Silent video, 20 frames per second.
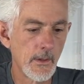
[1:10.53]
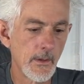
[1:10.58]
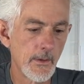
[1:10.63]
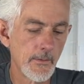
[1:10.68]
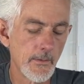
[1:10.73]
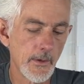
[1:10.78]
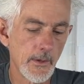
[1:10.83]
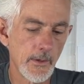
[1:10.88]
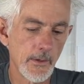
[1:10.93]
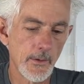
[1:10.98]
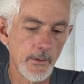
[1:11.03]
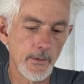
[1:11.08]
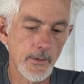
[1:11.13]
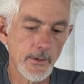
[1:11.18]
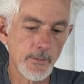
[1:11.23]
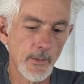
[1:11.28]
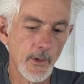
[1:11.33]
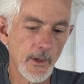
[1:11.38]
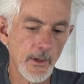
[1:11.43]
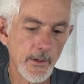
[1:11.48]
If I can do this
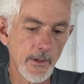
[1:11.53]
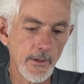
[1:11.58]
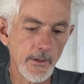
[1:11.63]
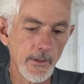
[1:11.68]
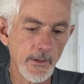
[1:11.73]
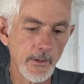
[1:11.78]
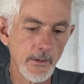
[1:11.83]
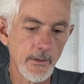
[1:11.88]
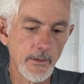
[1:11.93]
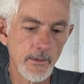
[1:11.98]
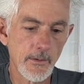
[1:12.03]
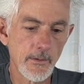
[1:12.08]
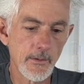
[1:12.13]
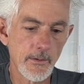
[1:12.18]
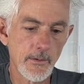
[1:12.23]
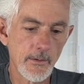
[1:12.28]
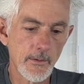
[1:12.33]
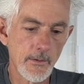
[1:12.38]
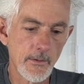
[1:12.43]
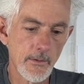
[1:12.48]
blind,
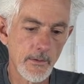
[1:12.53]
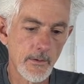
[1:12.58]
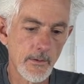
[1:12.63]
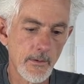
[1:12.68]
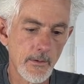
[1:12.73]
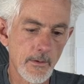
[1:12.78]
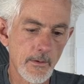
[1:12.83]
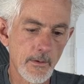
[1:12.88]
that